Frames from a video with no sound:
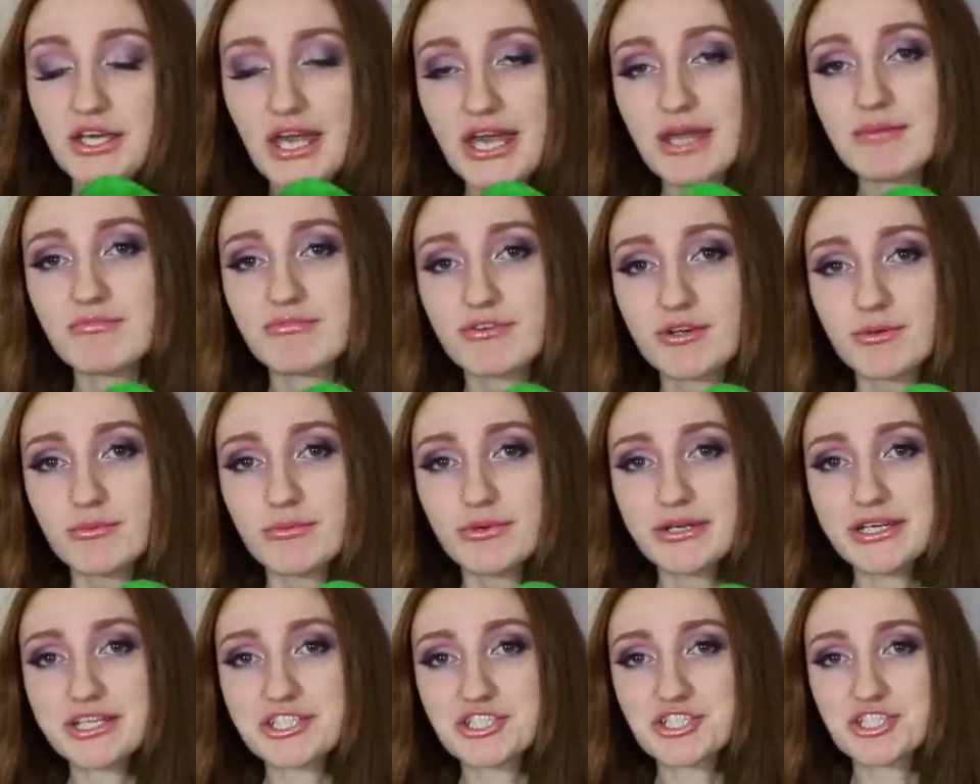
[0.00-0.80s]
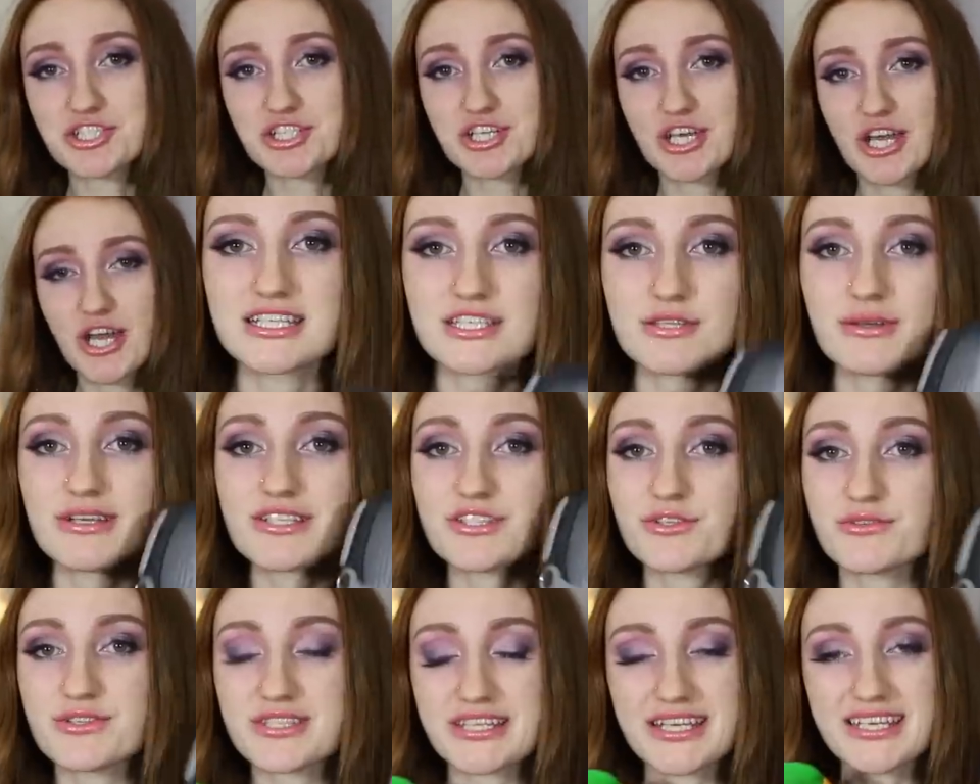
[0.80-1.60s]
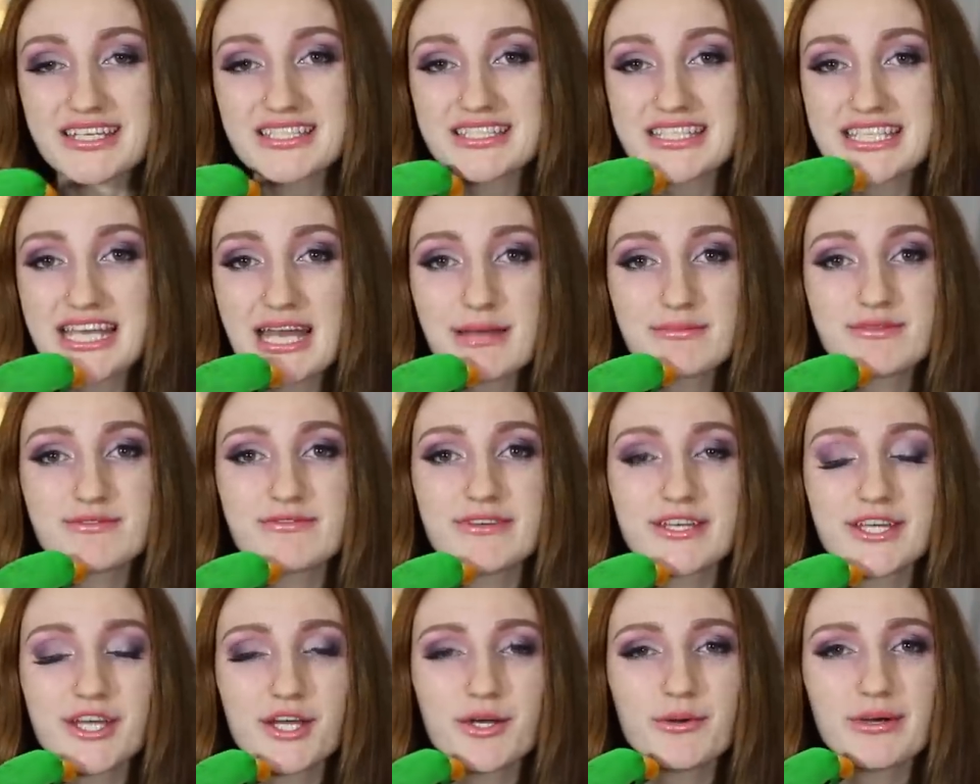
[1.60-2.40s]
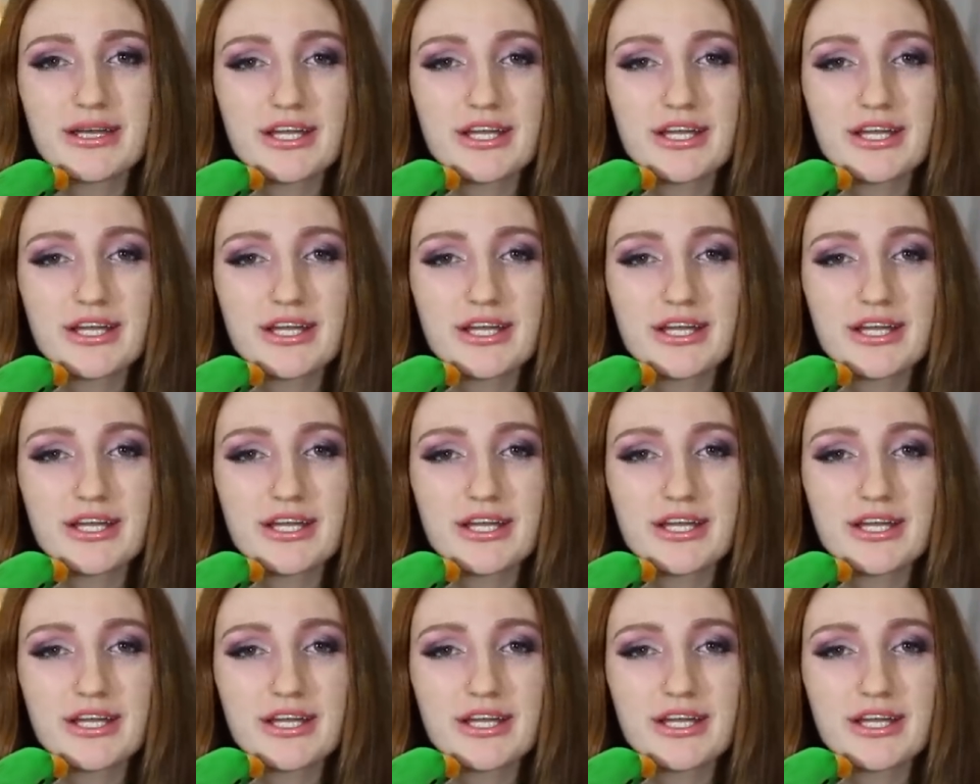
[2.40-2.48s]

came from Wish. So as you'll see in Sam's video,